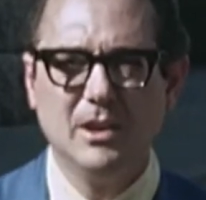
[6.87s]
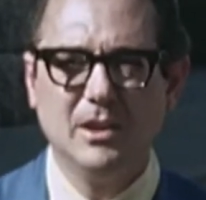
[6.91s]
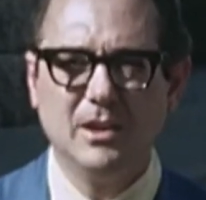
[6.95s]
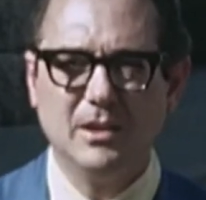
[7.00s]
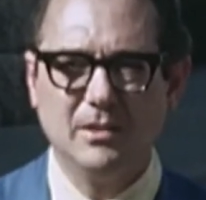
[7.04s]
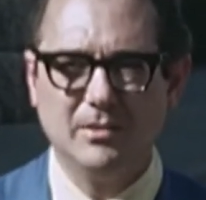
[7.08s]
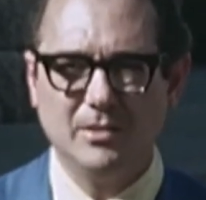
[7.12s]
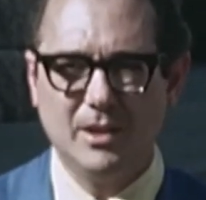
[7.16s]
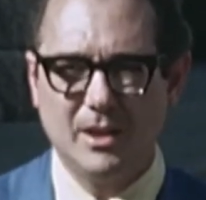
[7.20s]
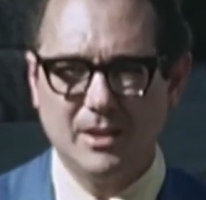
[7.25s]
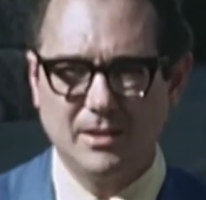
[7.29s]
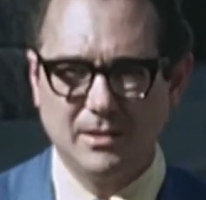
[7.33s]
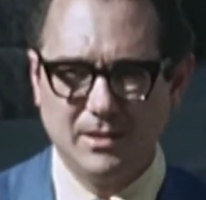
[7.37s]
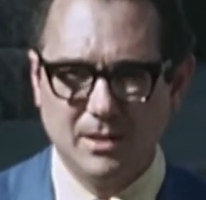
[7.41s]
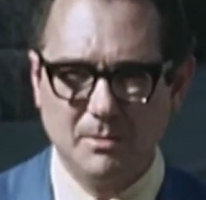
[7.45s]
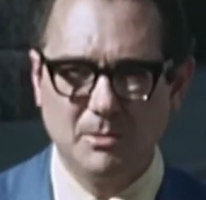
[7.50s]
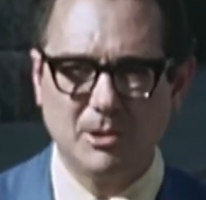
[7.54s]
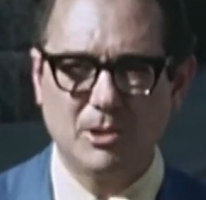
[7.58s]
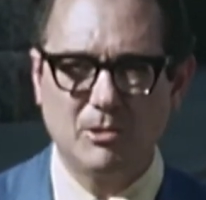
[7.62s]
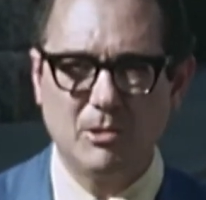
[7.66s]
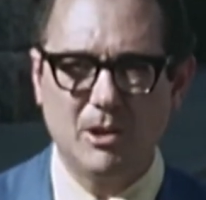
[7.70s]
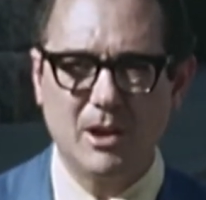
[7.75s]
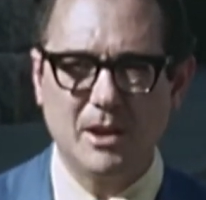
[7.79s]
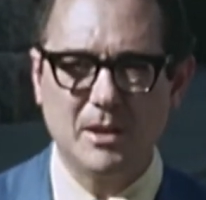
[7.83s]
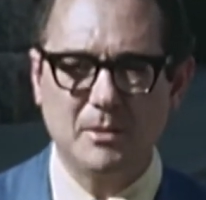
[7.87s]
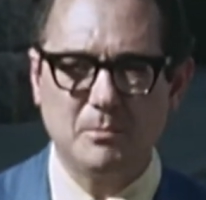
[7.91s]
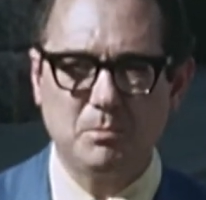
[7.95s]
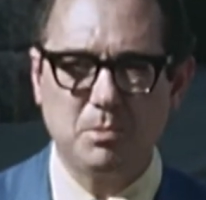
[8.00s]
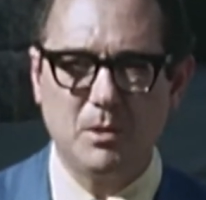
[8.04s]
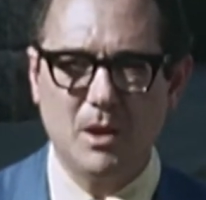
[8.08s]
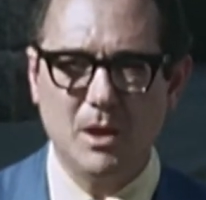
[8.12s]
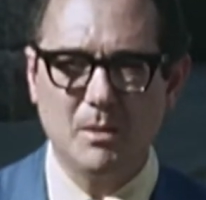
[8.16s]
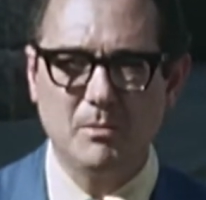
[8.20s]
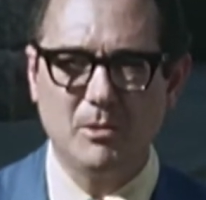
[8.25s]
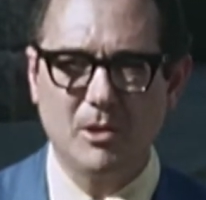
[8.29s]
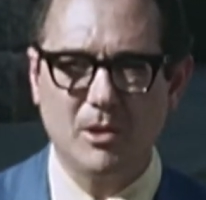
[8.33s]
in that Democratic
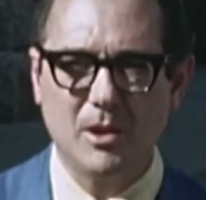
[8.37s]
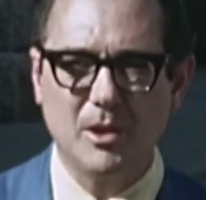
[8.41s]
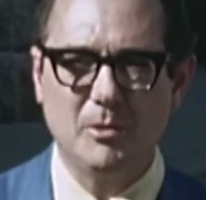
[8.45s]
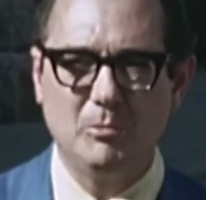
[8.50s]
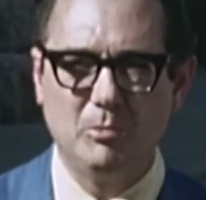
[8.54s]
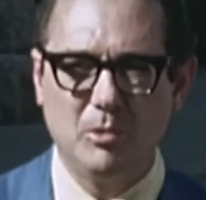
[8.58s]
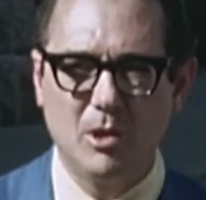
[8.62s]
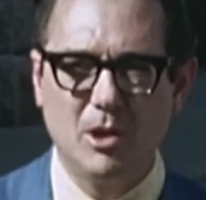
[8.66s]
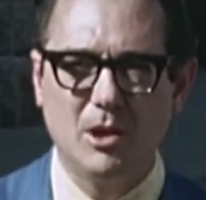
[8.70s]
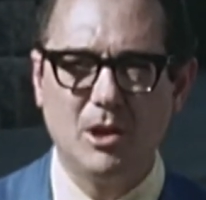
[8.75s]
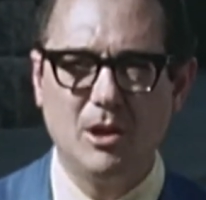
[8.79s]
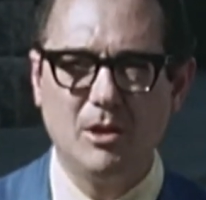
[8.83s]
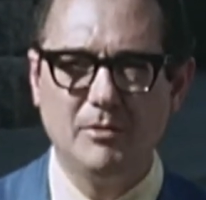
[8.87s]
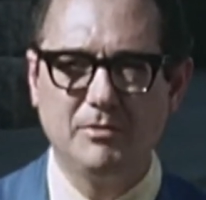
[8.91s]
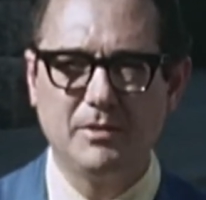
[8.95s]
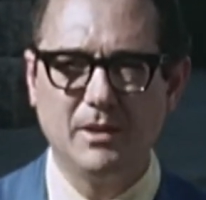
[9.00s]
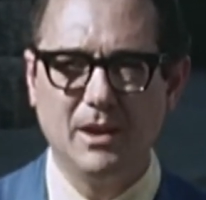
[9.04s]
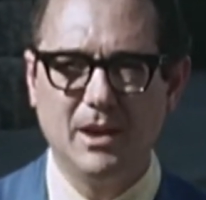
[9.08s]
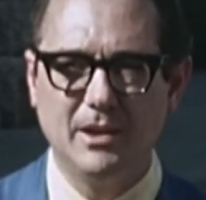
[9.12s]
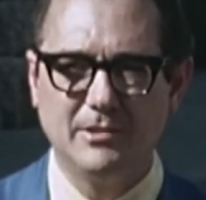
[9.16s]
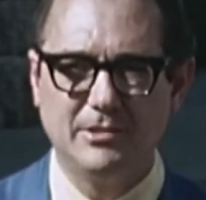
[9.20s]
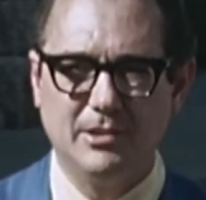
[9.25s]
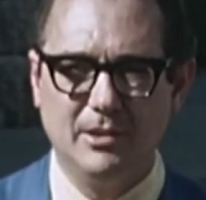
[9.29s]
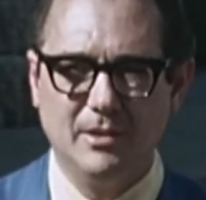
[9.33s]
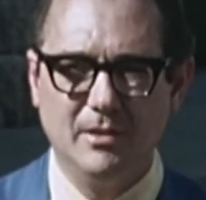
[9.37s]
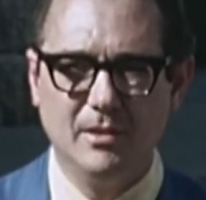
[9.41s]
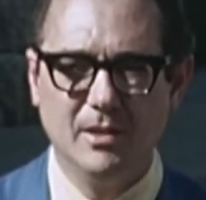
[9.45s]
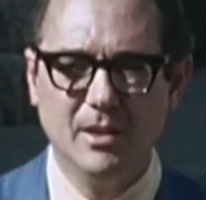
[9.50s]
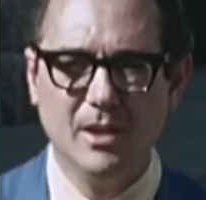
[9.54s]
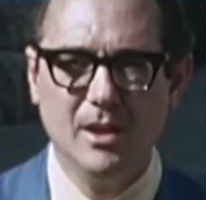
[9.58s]
primary runoff election.